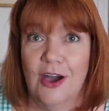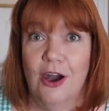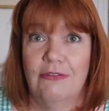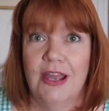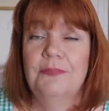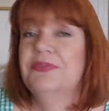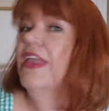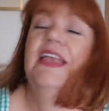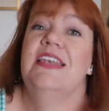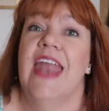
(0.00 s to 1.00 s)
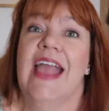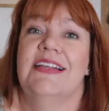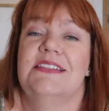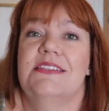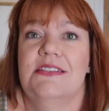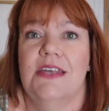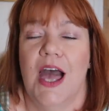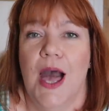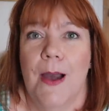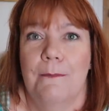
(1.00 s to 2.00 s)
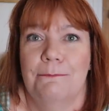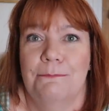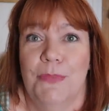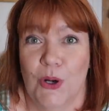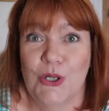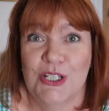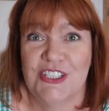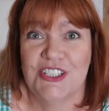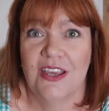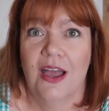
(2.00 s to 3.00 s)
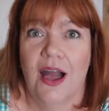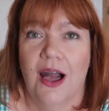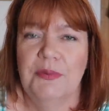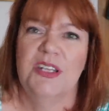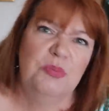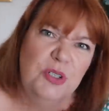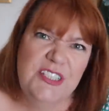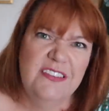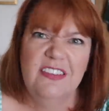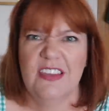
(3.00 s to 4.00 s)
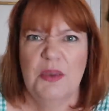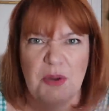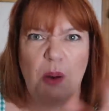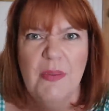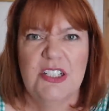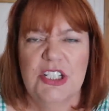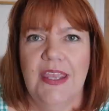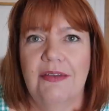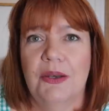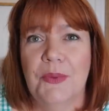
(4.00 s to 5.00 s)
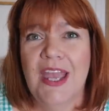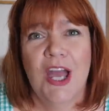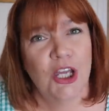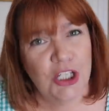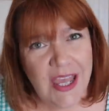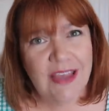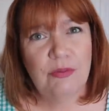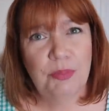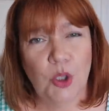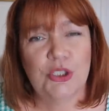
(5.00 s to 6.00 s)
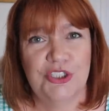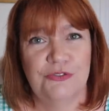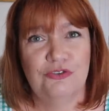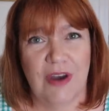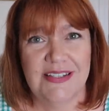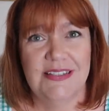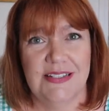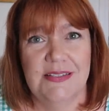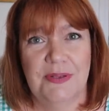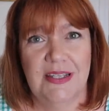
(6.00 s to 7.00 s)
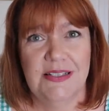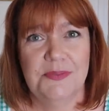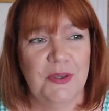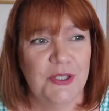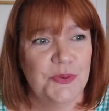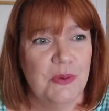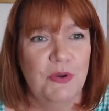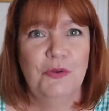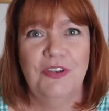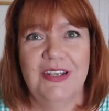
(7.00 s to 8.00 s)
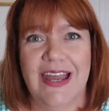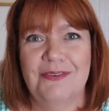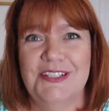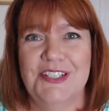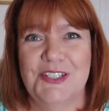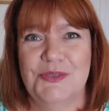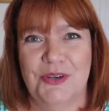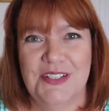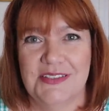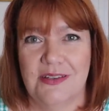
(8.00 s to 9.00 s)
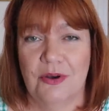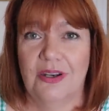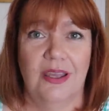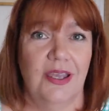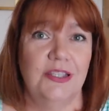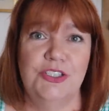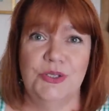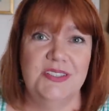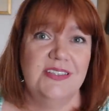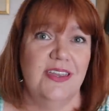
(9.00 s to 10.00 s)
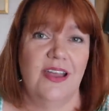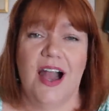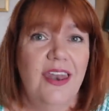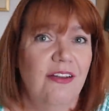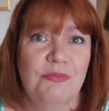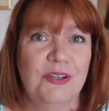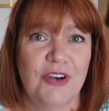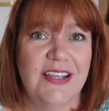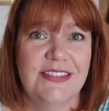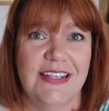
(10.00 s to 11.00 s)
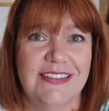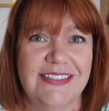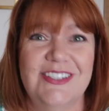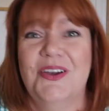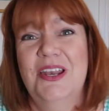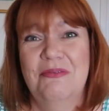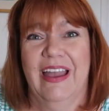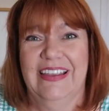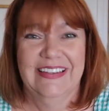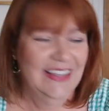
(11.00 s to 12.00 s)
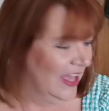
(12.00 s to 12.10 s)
Zahara, next box, I'm going to put in the thingy, but I'll mention it here anyway. Could I have a box of dresses, please? Because we're moving now into the spring, summer. And I, as you can see, I love my dresses. So anyway,